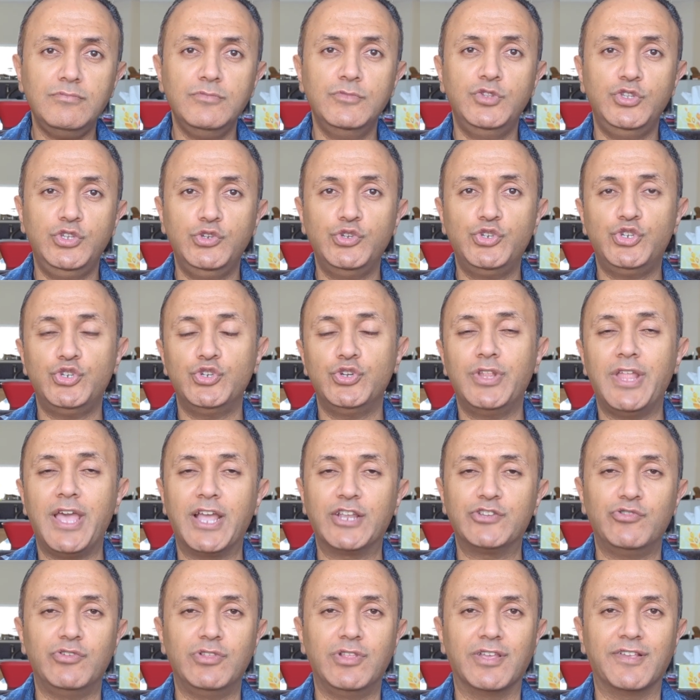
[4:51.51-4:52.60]
you should
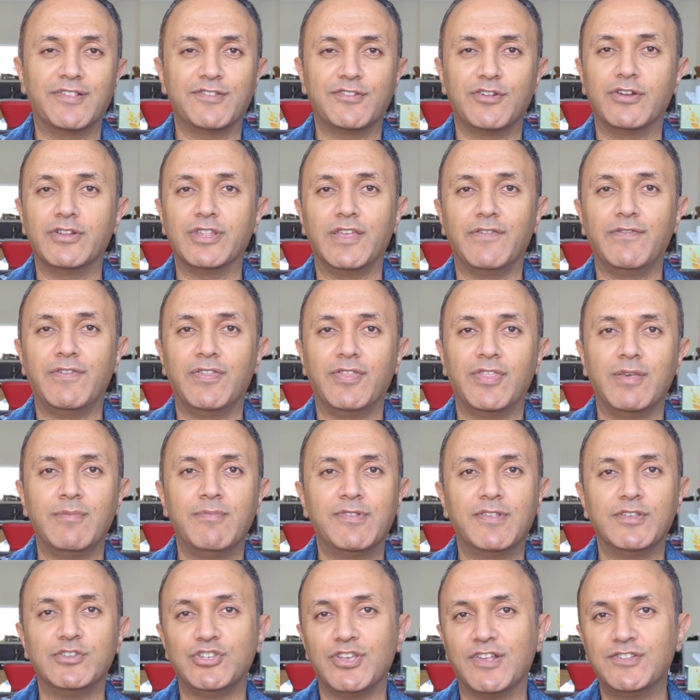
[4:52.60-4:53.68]
actually start giving them
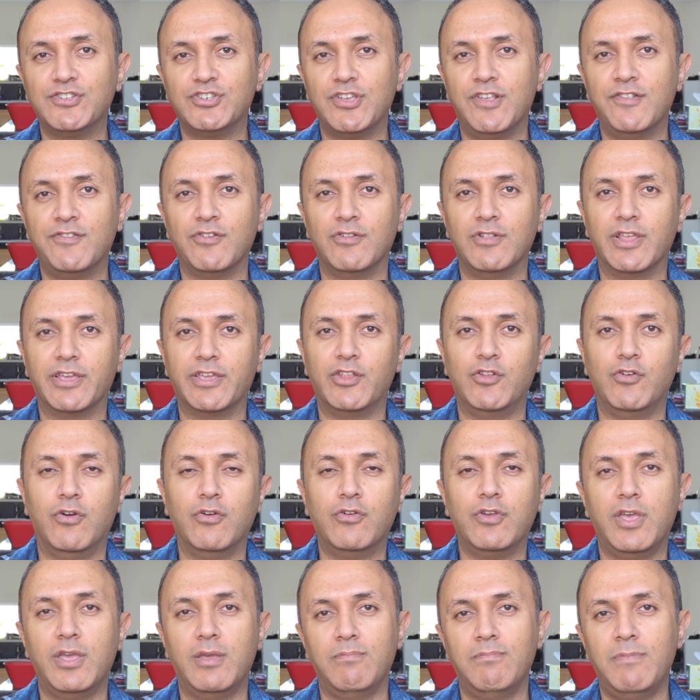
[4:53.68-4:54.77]
suggestions on
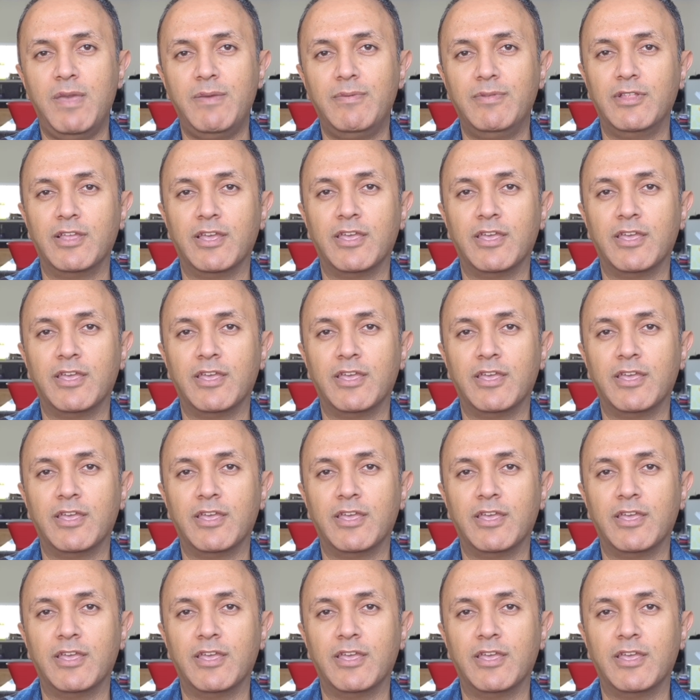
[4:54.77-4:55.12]
okay, maybe